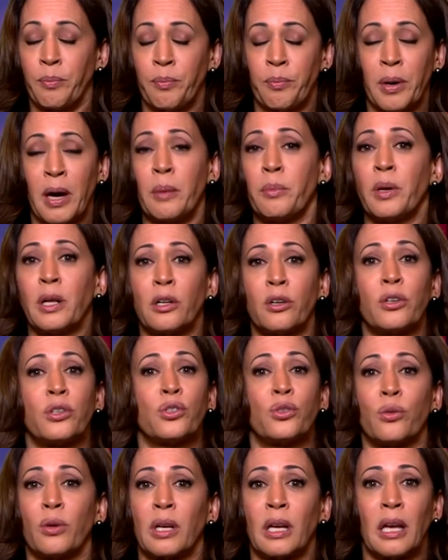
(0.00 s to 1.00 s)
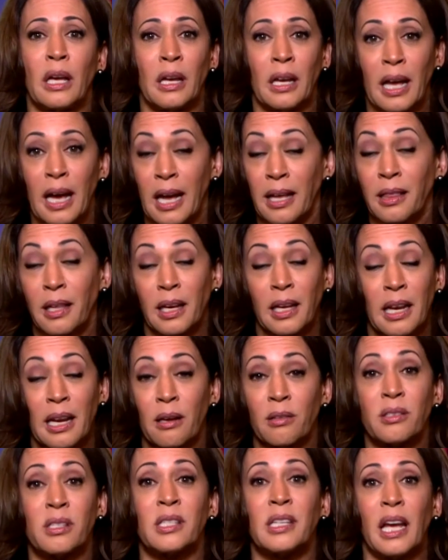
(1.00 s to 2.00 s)
Bob Mueller is doing, I think, an
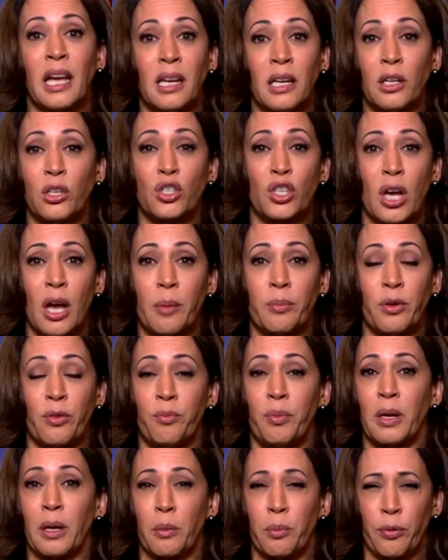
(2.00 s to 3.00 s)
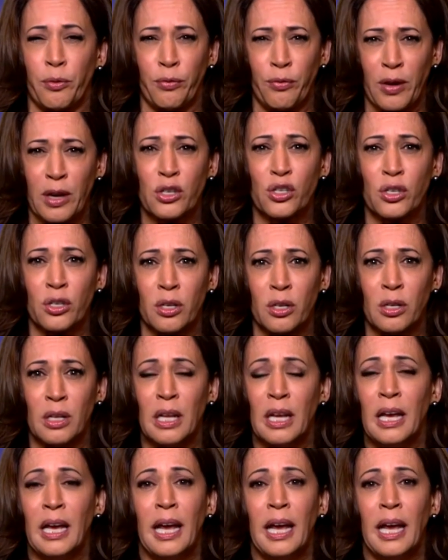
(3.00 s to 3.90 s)
outstanding job of being a professional